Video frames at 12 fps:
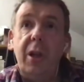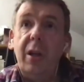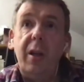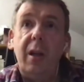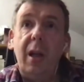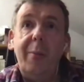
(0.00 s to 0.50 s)
It
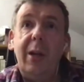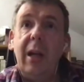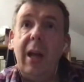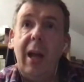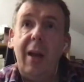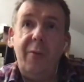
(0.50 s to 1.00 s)
was certainly,
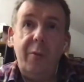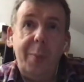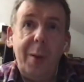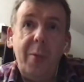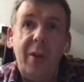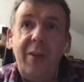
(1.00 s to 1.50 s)

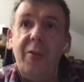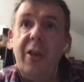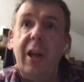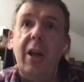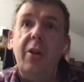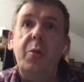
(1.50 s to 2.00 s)
remember that
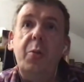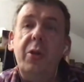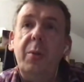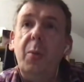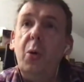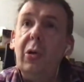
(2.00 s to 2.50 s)
everything else
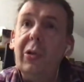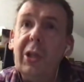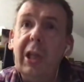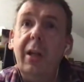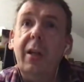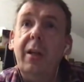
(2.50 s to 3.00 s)
was a mortal
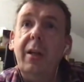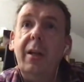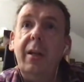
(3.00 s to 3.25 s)
sin.